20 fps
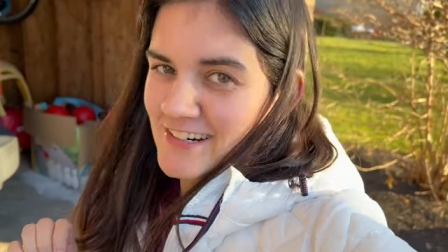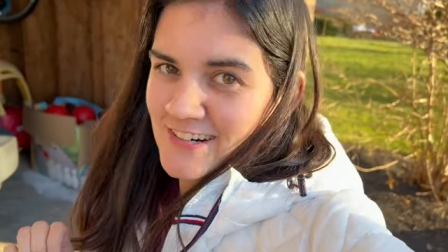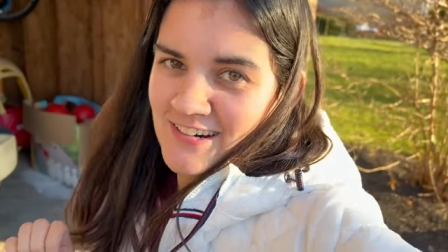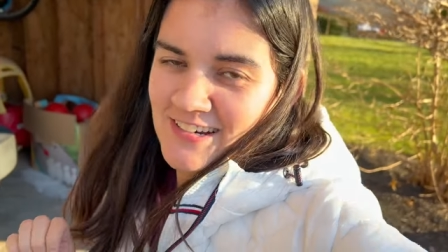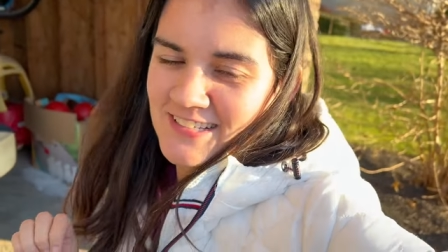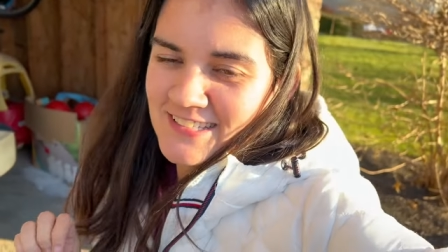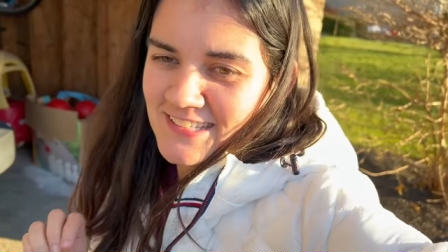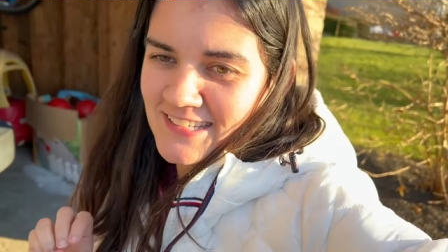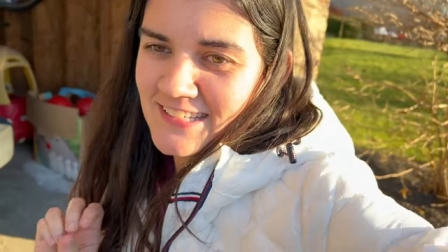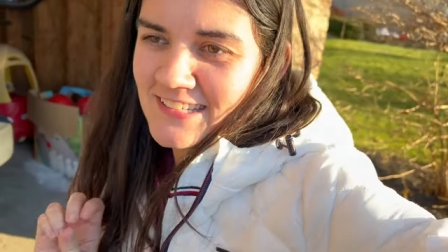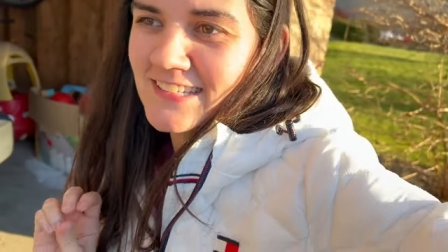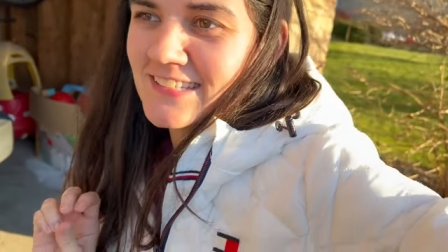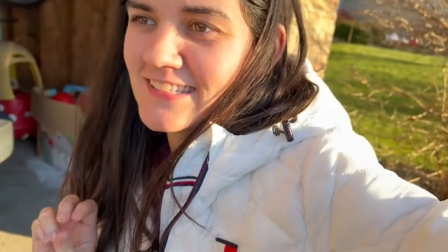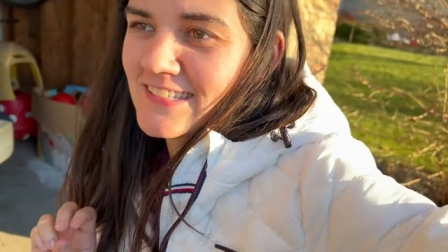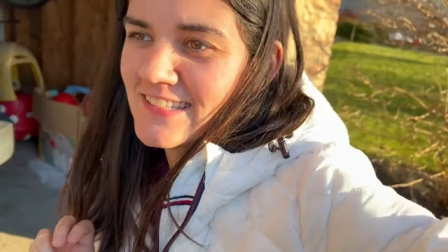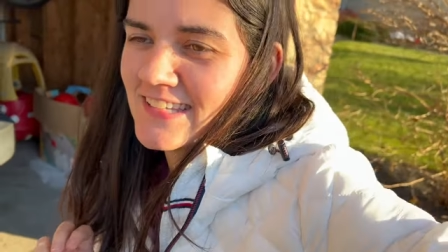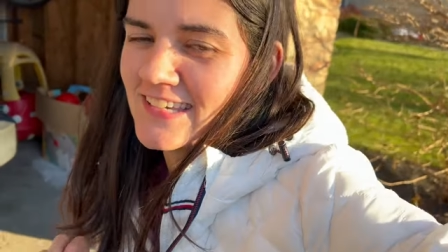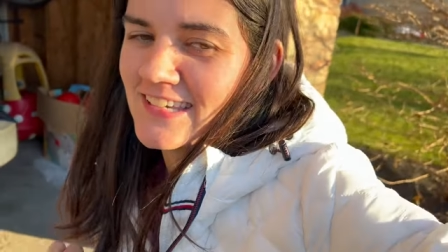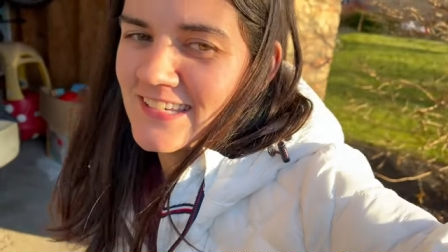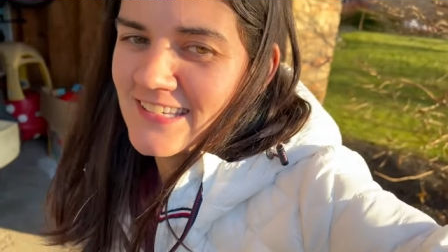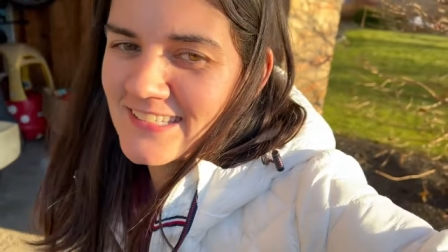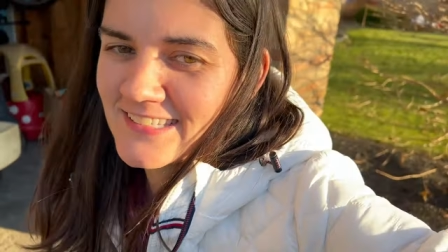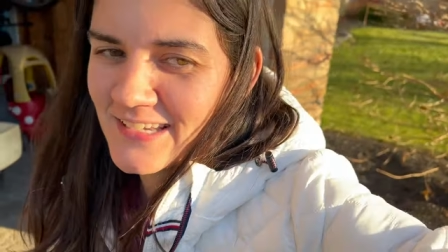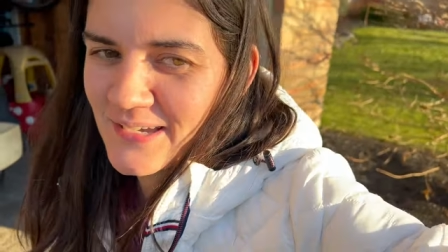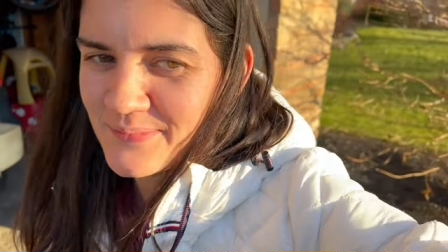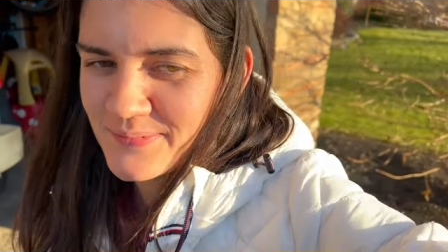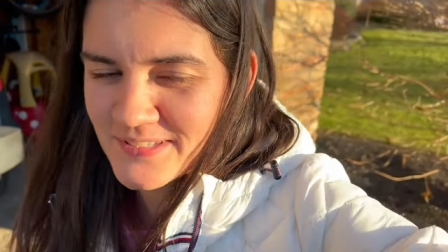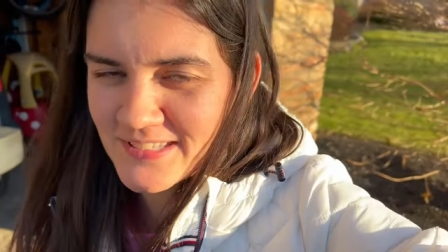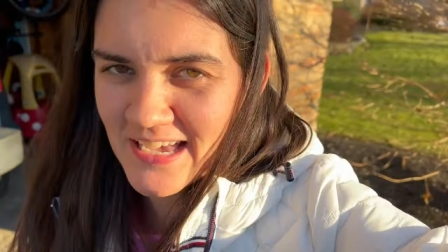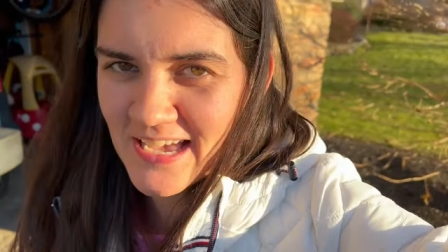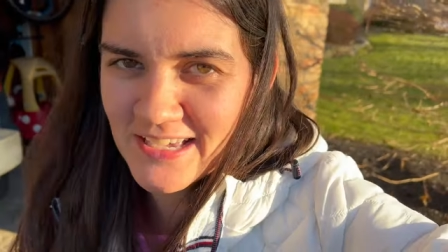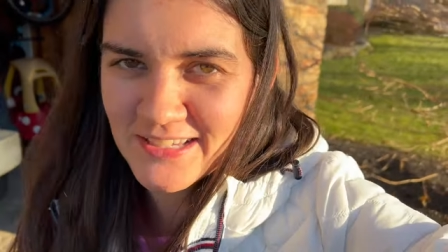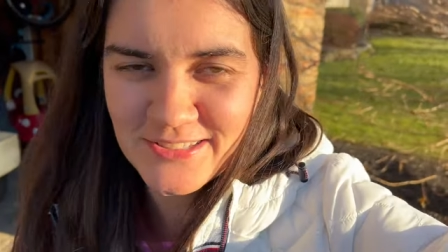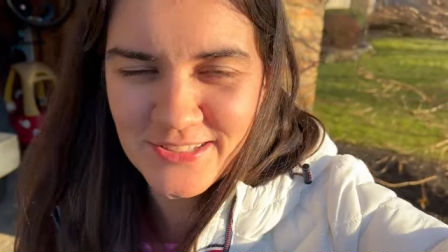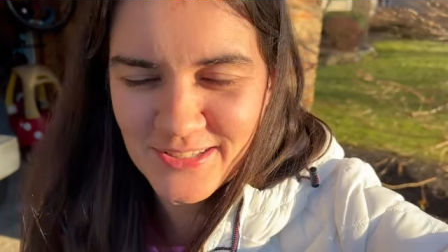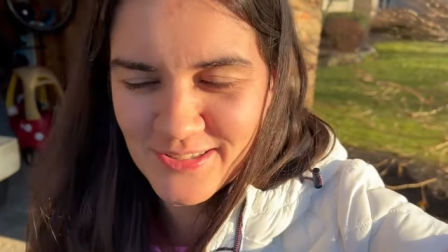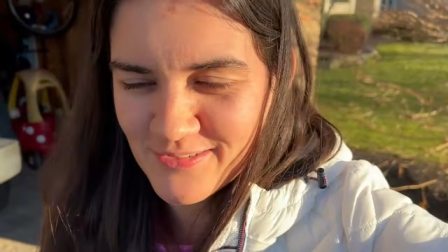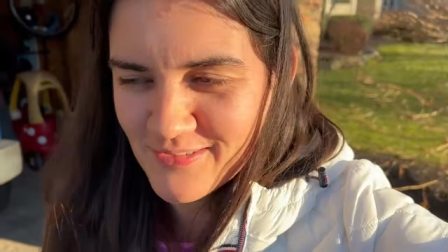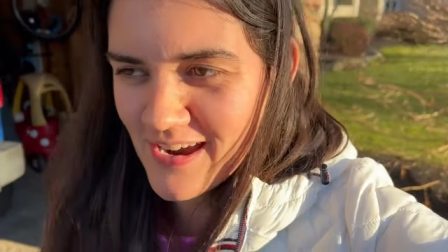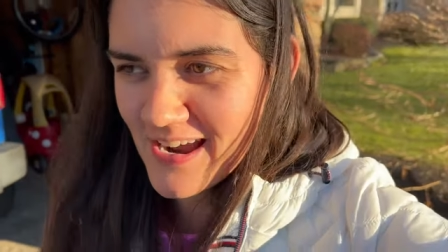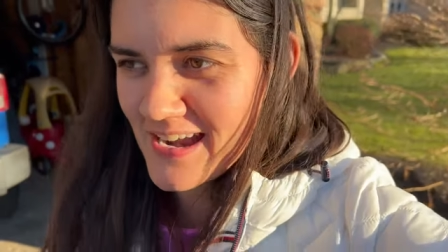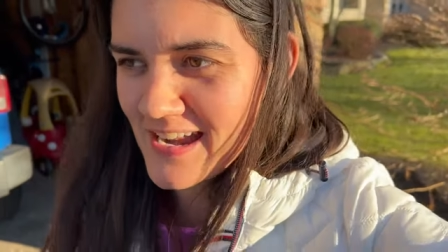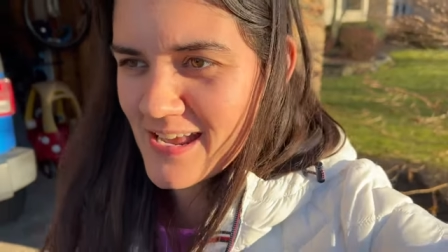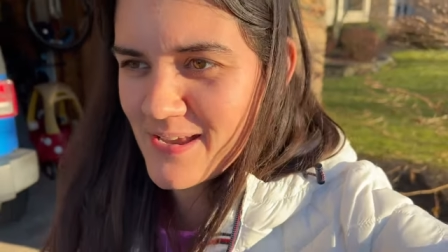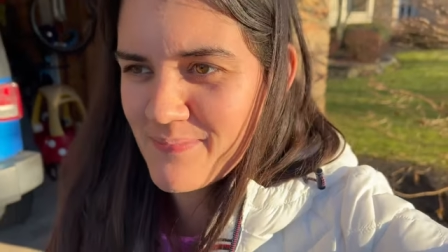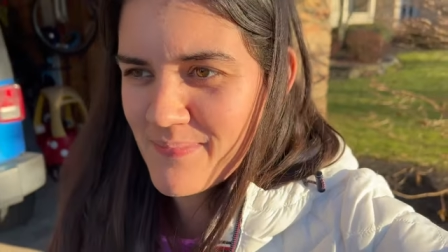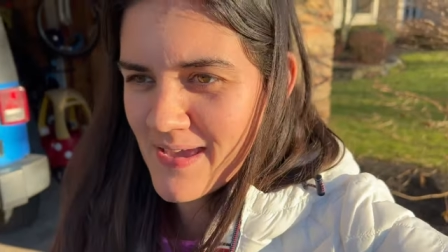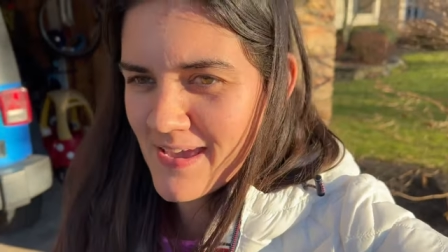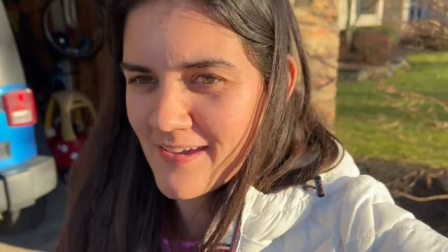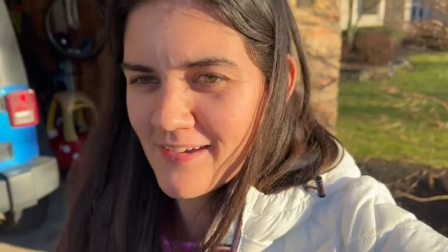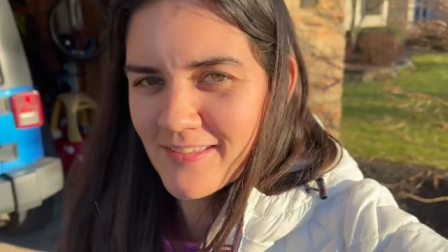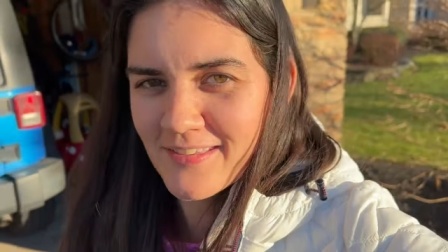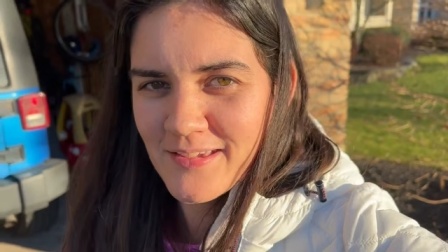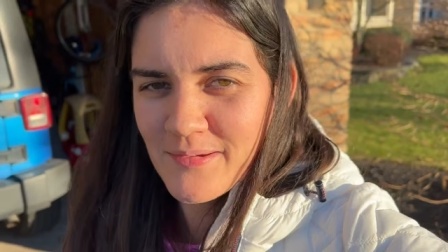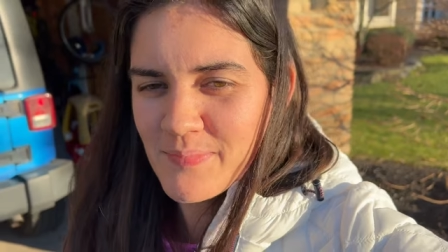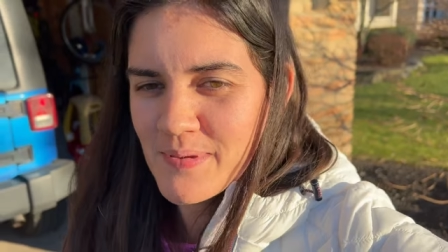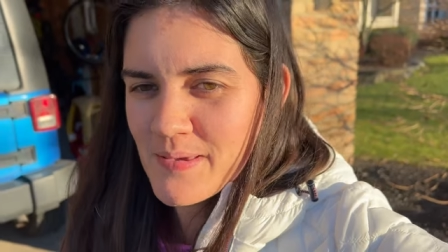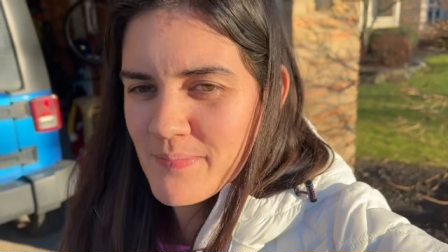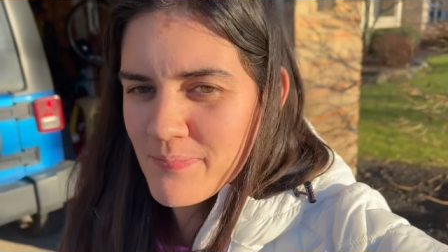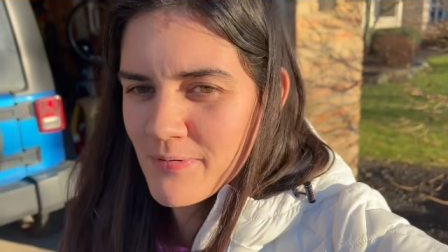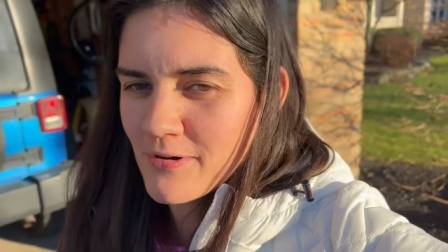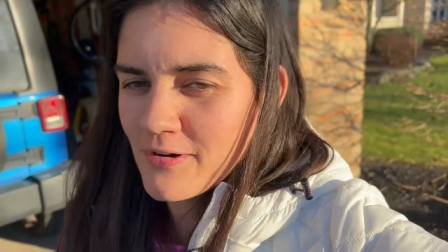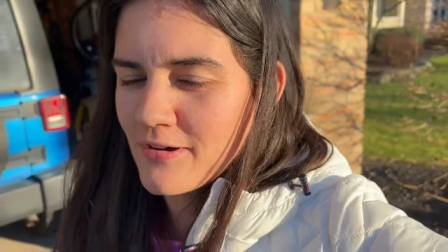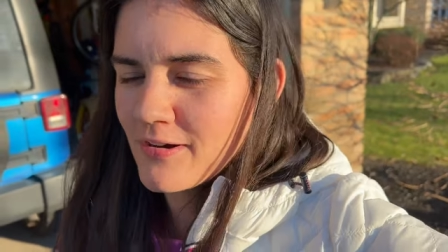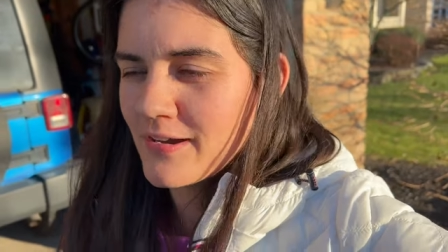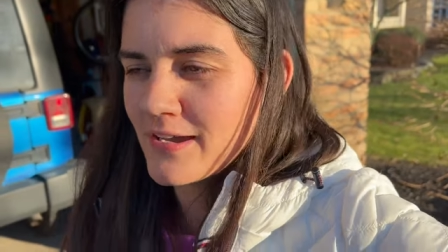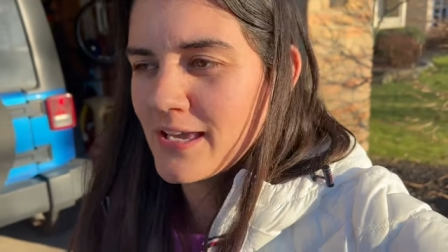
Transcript: Greyson is obsessed with writing mail to people.